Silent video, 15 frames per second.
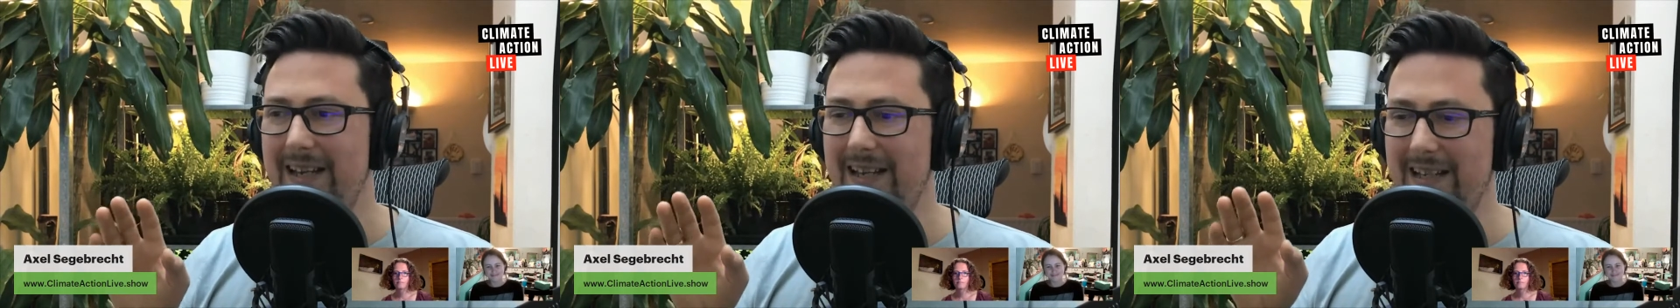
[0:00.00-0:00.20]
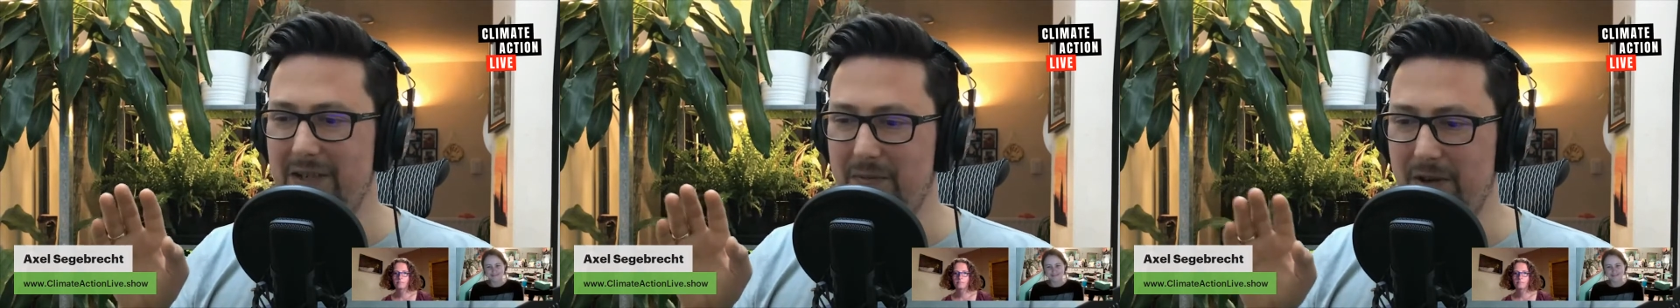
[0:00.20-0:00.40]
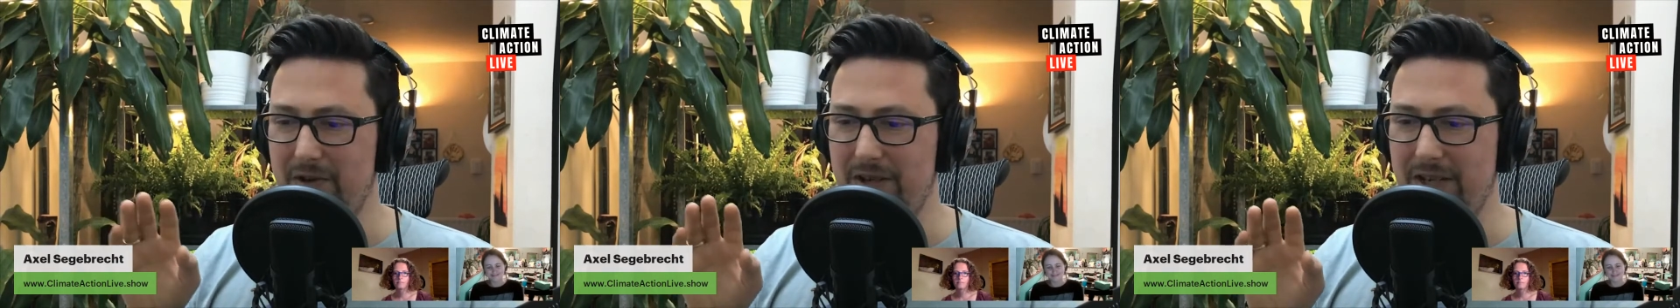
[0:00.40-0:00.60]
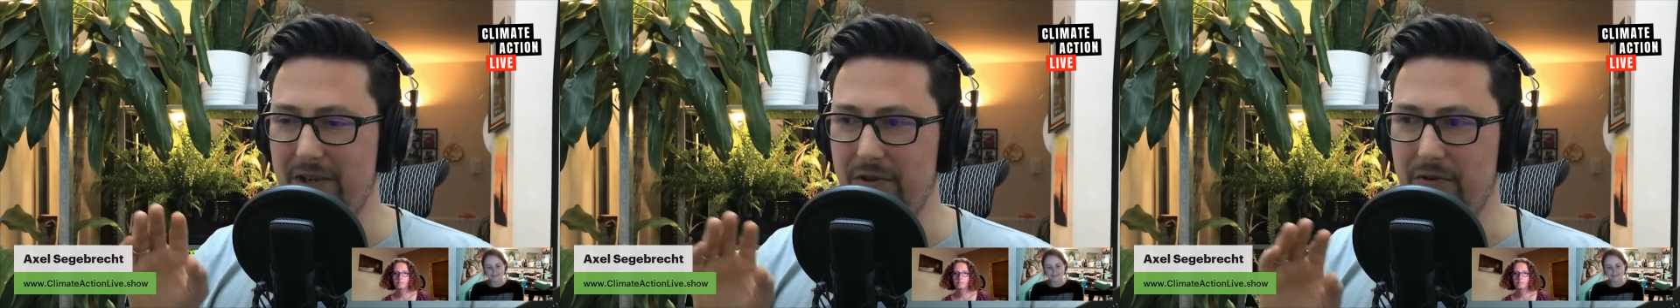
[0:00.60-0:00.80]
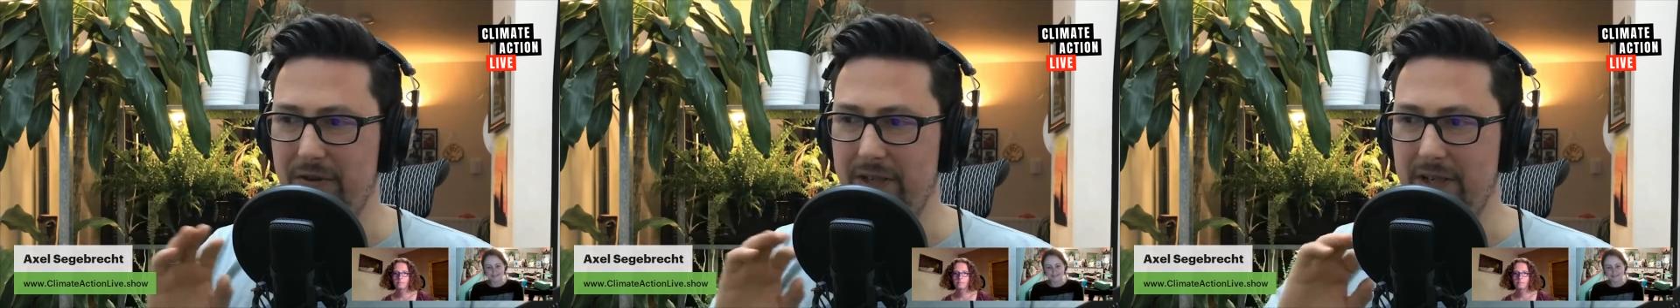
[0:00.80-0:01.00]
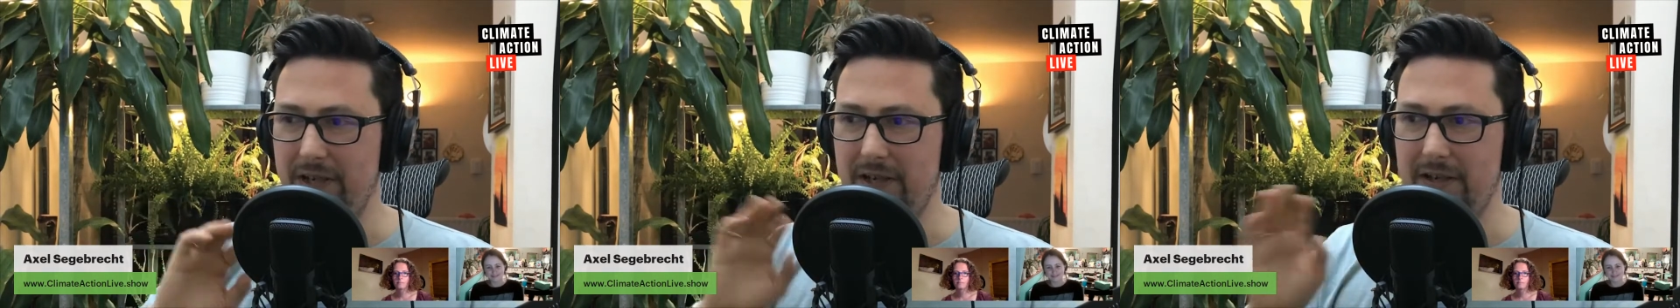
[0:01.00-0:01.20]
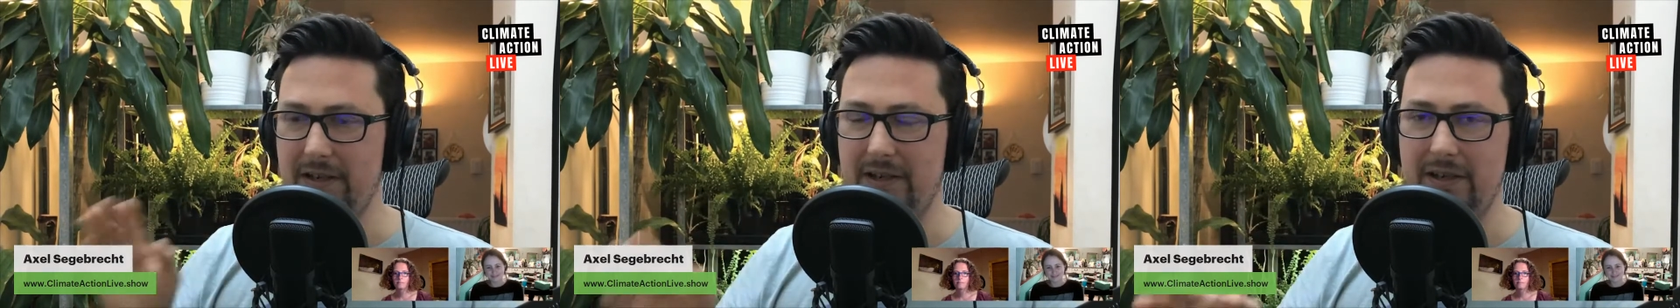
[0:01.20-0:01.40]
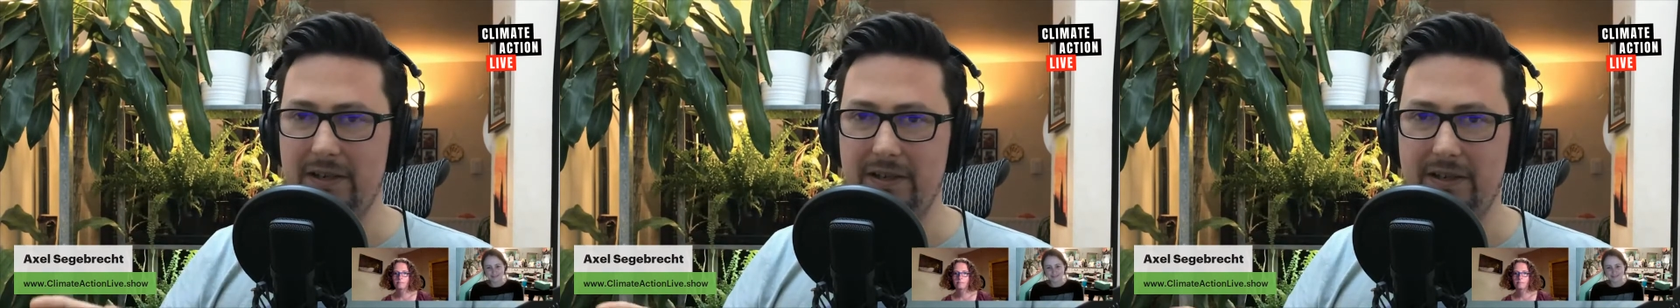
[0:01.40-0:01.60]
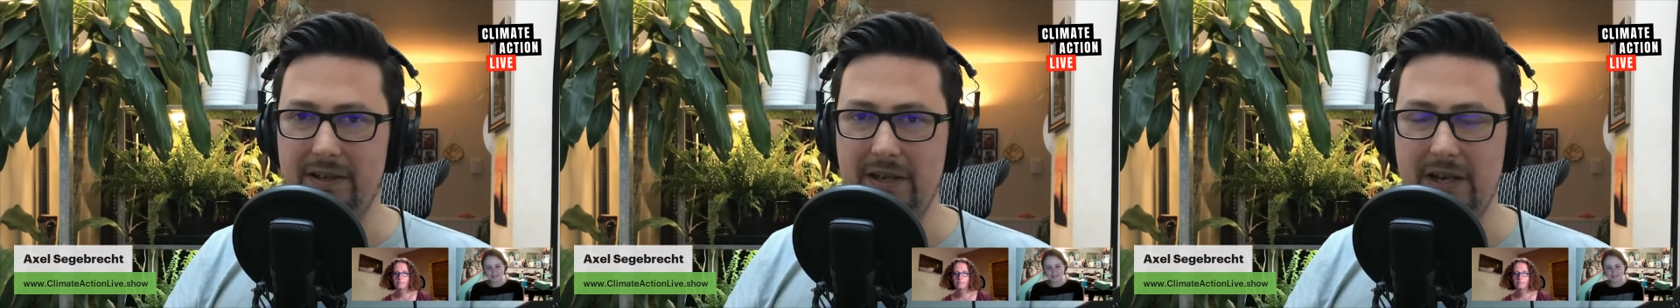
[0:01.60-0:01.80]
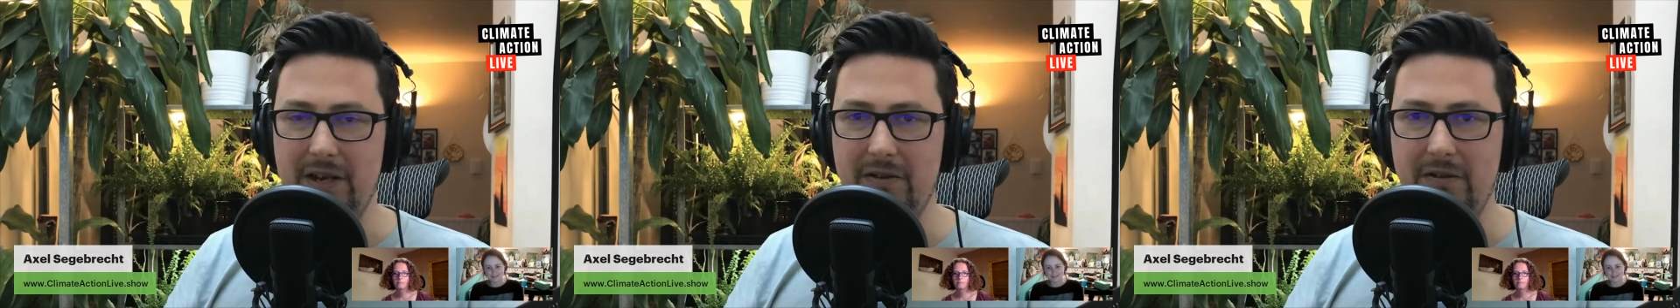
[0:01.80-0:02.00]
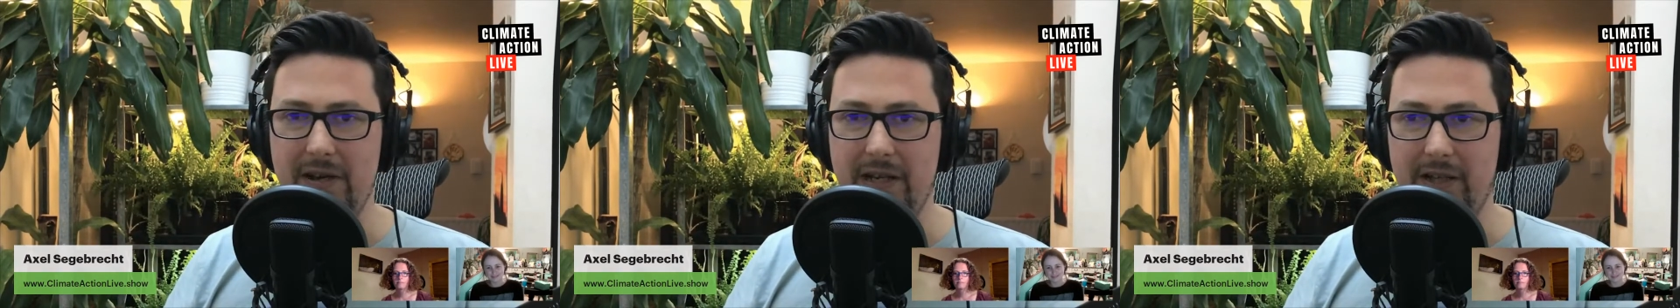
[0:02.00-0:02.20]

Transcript: especially during a